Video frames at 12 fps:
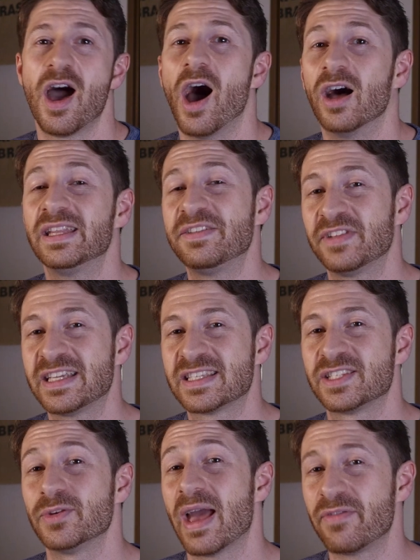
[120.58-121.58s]
I'll leave links
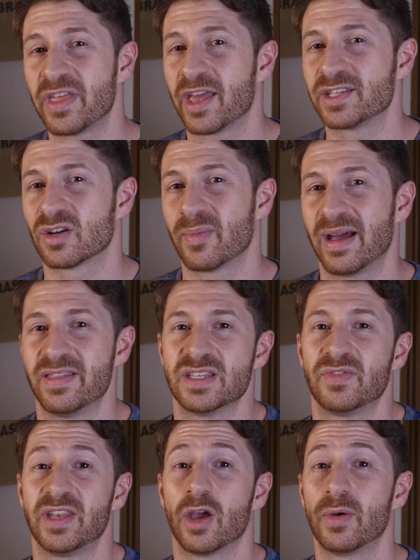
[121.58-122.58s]
to everything I talk about in this
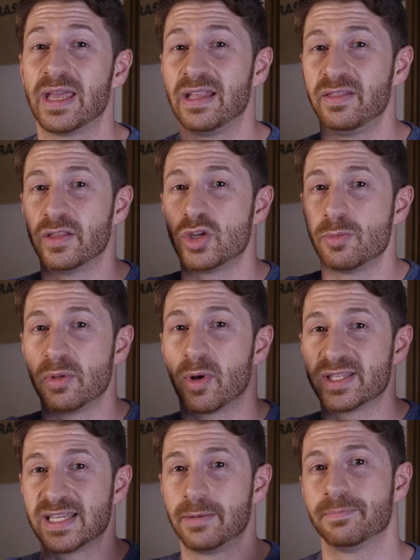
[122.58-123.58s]
video in the
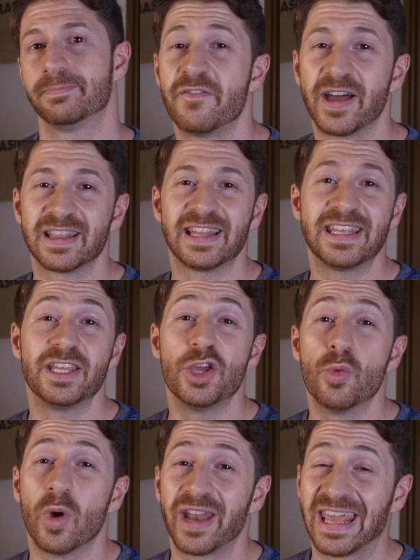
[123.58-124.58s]
doobly-what's it. Finally, you
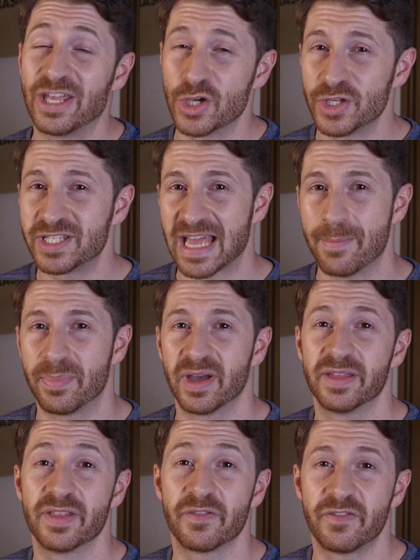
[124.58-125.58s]
want a good tamper
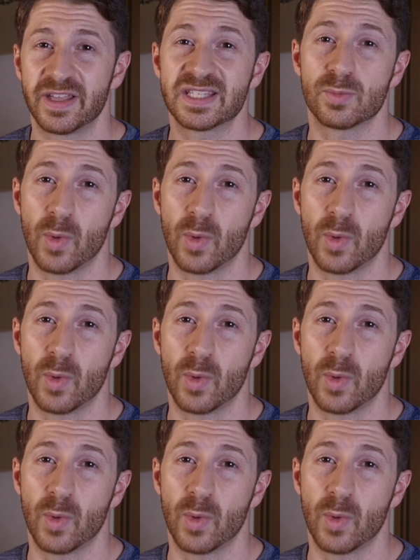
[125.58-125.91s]
that fits